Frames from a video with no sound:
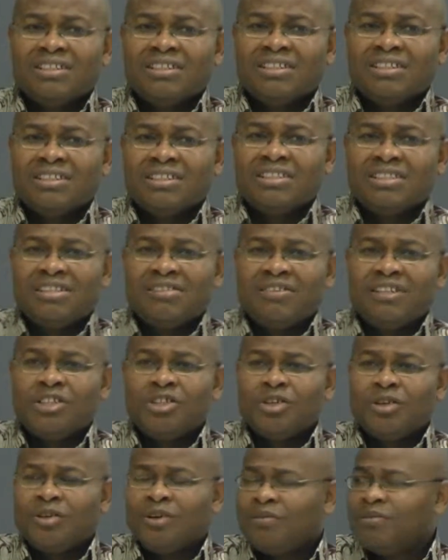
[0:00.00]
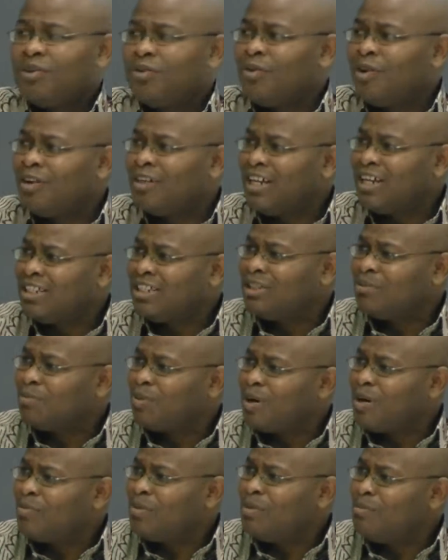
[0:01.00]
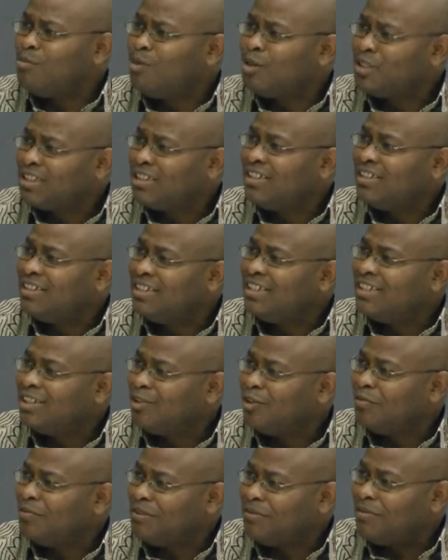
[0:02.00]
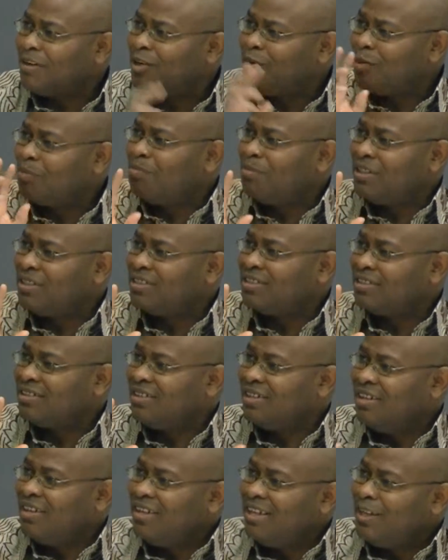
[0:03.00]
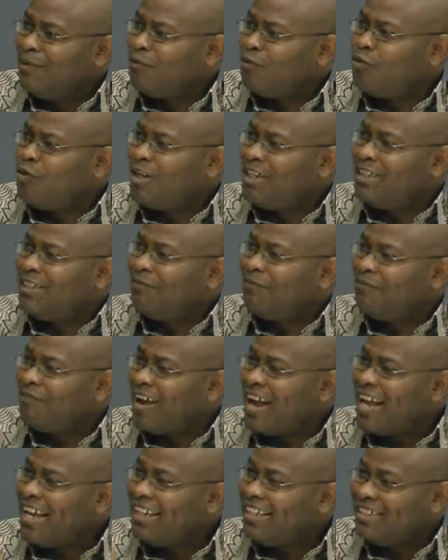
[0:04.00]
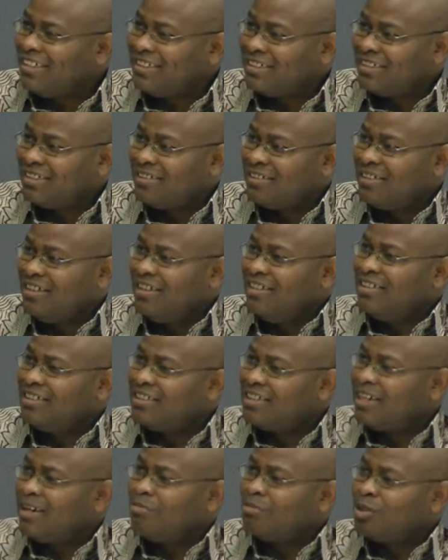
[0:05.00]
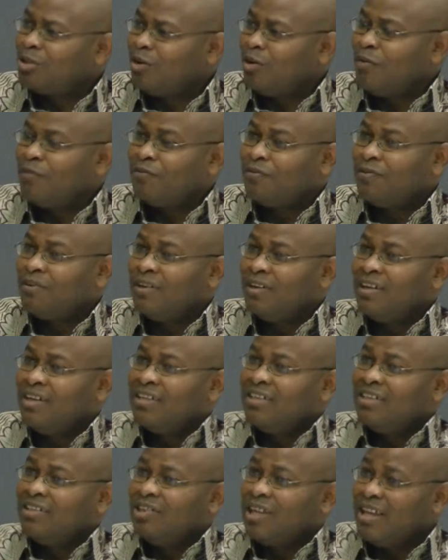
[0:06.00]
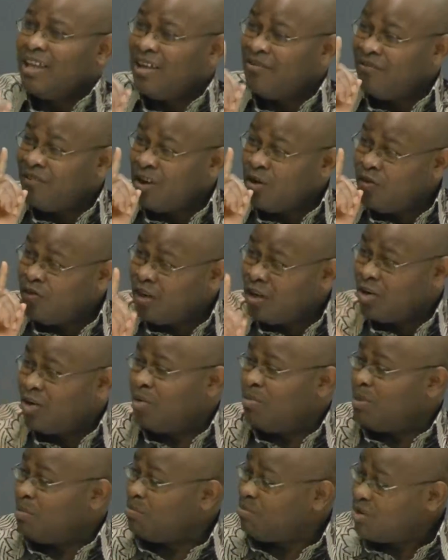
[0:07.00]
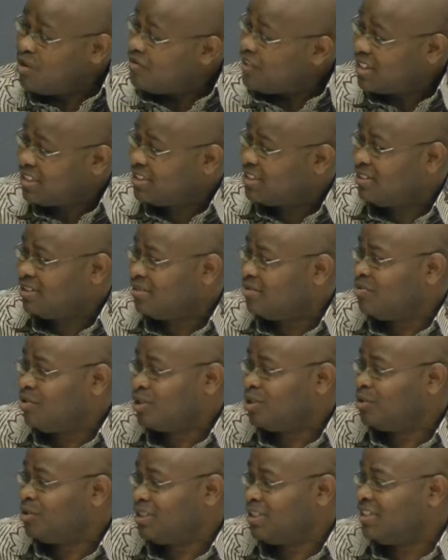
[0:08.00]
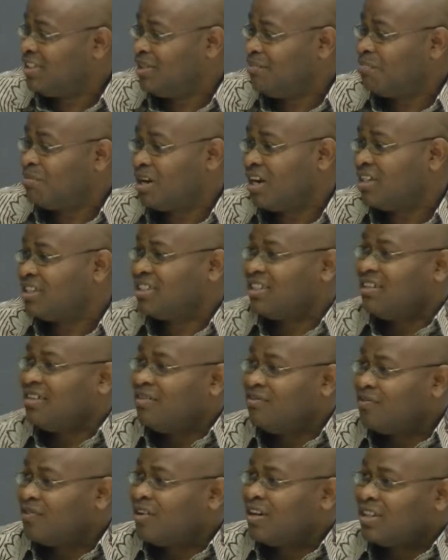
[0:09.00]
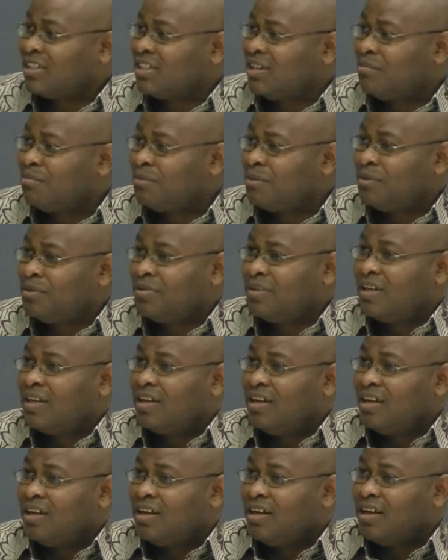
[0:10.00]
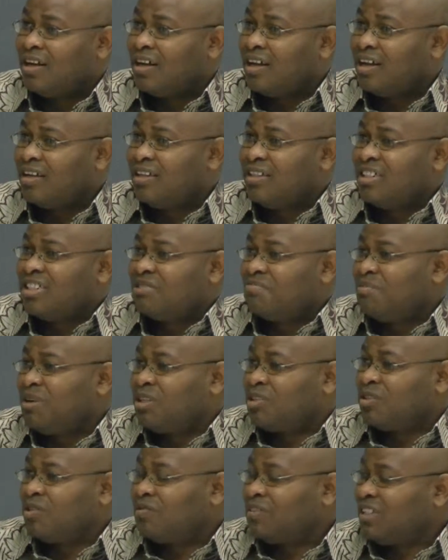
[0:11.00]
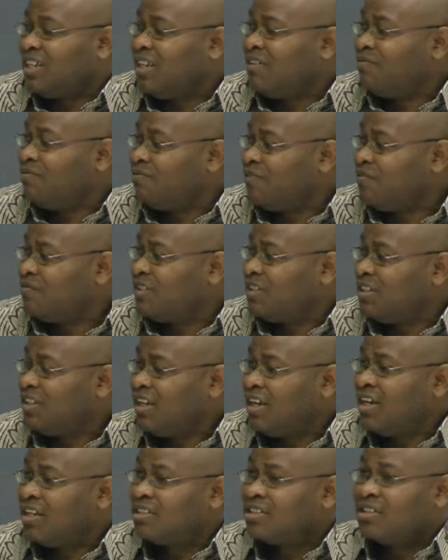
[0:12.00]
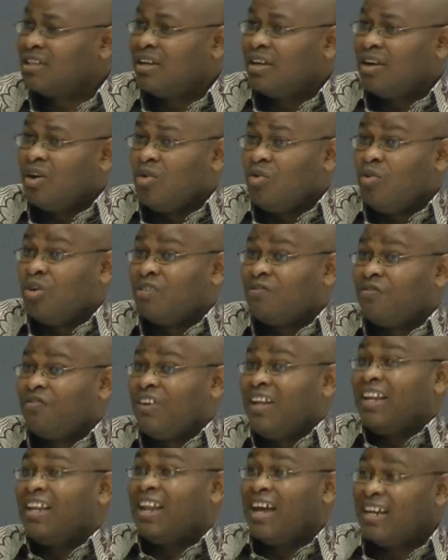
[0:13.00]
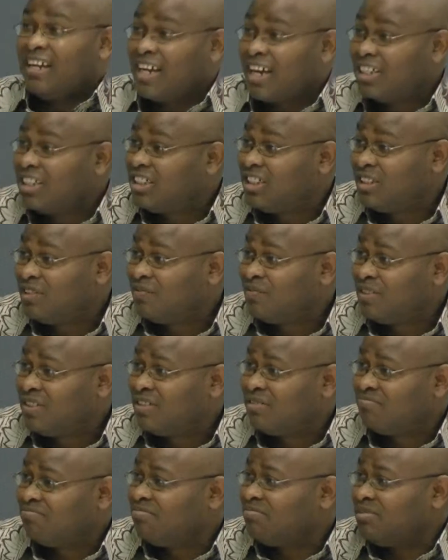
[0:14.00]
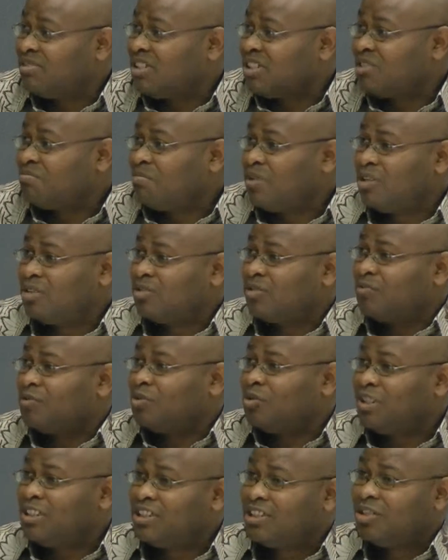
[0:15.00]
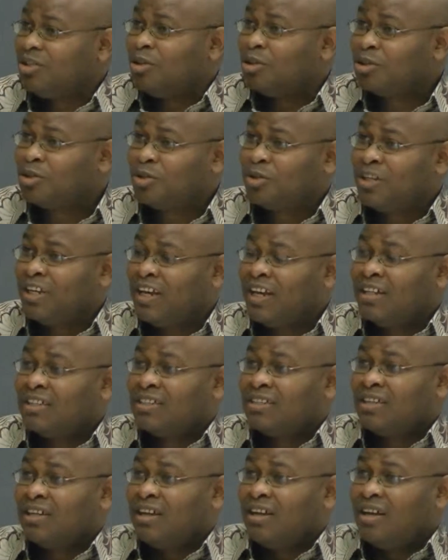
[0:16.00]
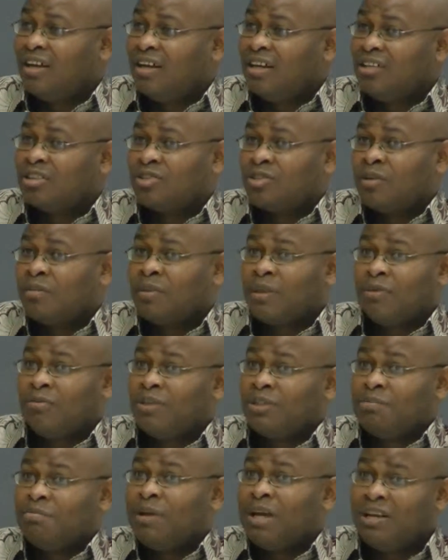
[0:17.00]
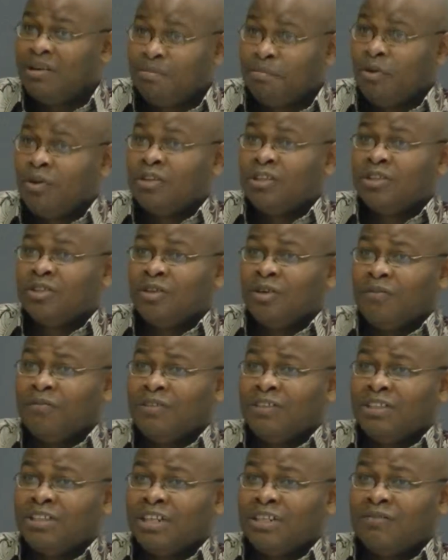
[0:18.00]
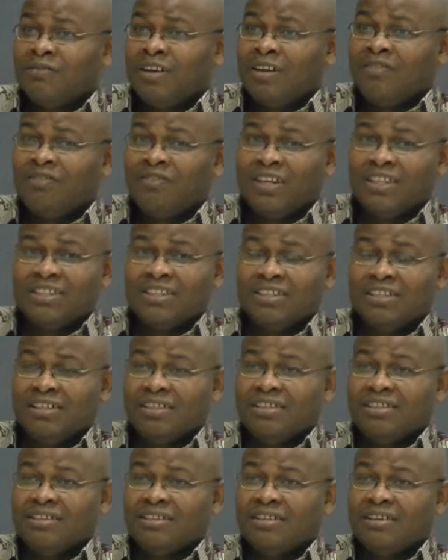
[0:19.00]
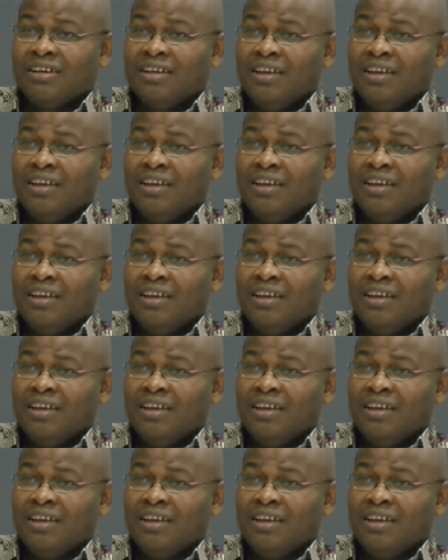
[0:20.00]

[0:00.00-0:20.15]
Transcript: This is the region of the world that is probably most in need of development. If we define it in terms of overcoming poverty, what you did in Brazil, for example, in the space of 10, 15 years, what Finland achieved in the space of 20 or so years, is something which many policy officials find fascinating.